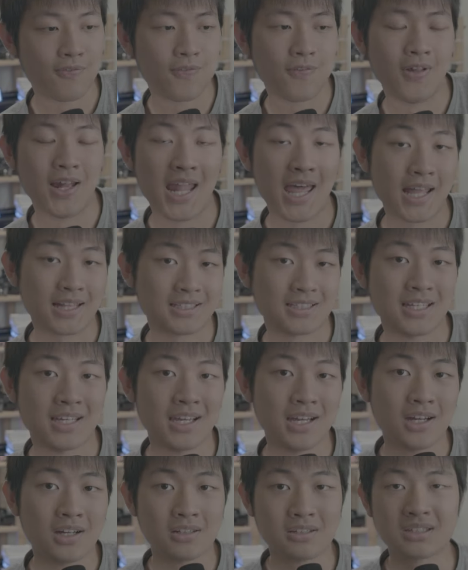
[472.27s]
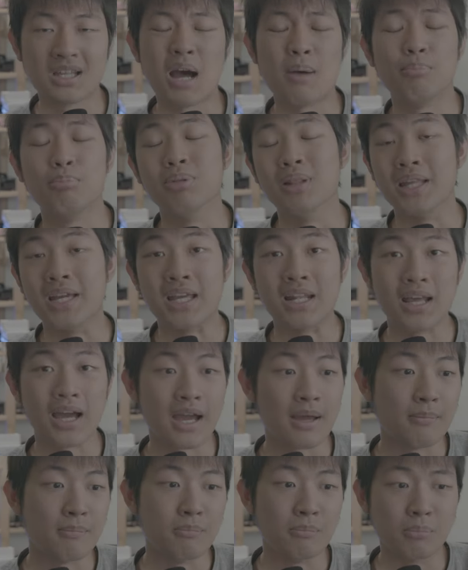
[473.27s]
flat top plate
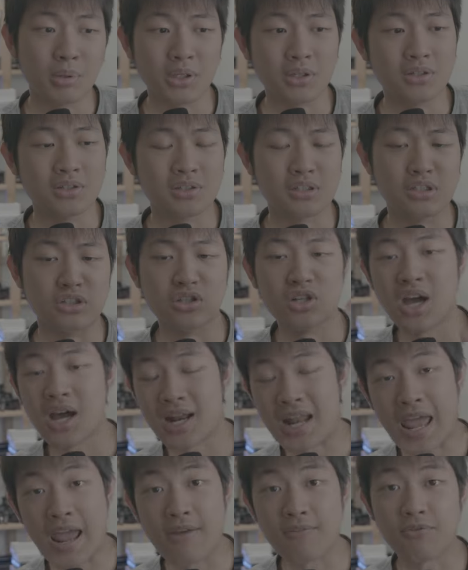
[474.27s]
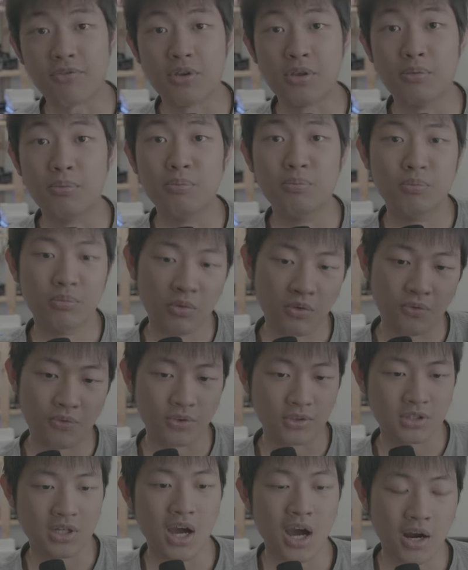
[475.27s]
because not every
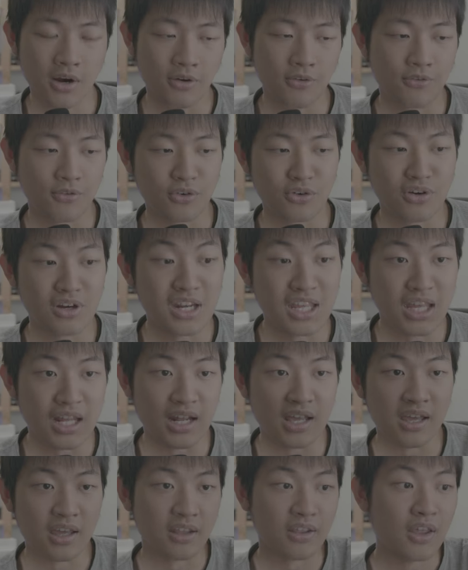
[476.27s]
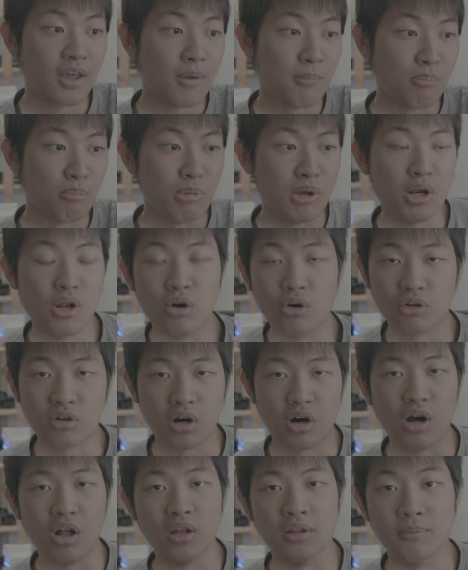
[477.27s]
photographer need a middle
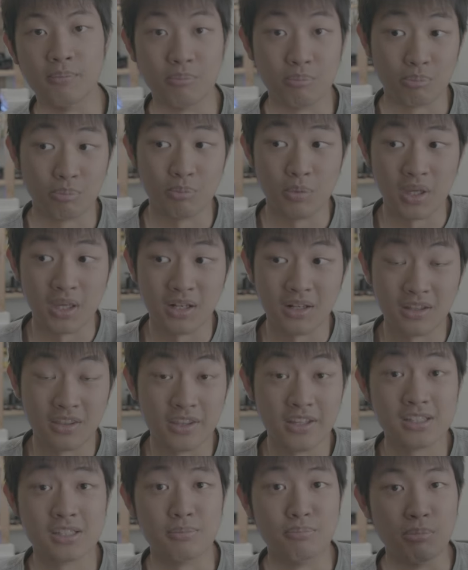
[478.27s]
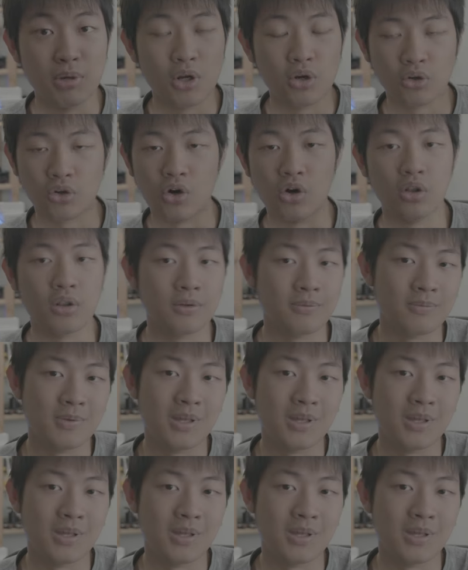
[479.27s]
column and this middle column